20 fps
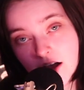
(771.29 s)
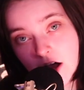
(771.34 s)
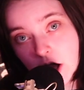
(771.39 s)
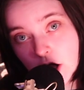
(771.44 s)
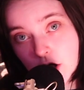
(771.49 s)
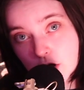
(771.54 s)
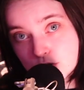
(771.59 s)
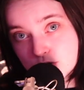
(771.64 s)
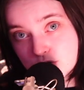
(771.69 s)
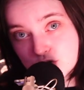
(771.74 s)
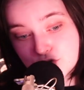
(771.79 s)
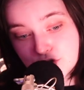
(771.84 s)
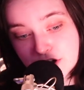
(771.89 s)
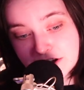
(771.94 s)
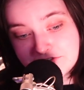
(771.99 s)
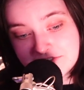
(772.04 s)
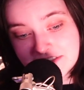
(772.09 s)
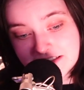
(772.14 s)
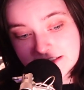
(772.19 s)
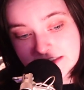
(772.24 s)
Also,
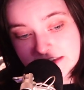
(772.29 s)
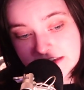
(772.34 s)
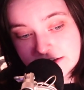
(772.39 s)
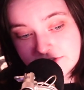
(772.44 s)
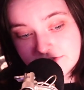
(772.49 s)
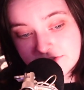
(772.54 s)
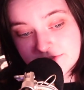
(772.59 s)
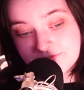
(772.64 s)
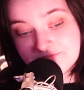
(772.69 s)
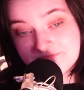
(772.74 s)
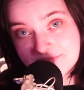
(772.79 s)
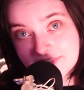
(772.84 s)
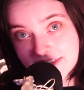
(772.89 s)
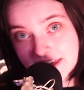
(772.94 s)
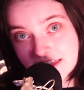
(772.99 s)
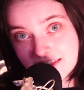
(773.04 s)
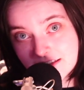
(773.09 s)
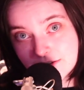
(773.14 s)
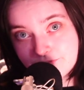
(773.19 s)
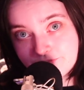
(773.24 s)
if they leave,
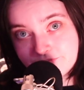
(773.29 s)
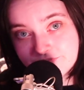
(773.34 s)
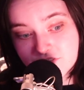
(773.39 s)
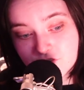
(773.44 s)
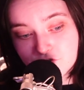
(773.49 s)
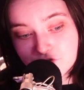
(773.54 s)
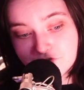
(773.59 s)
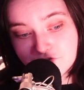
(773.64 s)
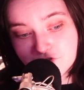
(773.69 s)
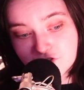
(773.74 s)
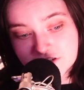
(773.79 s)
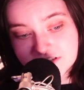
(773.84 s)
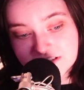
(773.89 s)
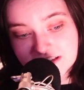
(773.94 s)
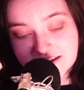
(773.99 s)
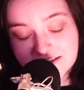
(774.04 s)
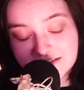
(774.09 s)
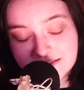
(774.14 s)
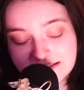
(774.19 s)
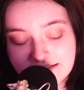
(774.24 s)
let them. Don't force
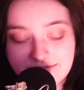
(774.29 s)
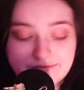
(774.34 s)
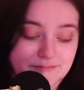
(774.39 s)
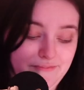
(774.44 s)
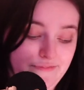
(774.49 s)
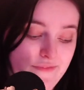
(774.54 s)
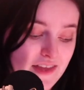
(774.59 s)
anything.